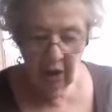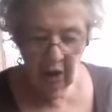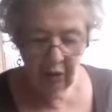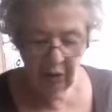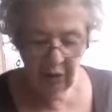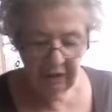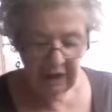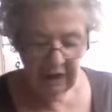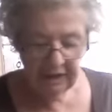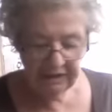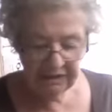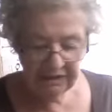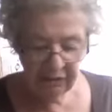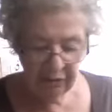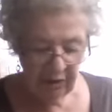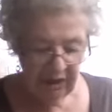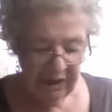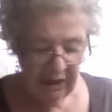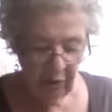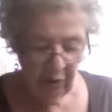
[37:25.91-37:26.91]
Okay, so
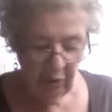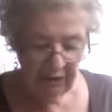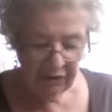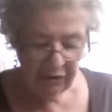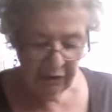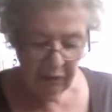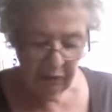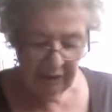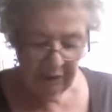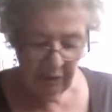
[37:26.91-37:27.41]
now what do I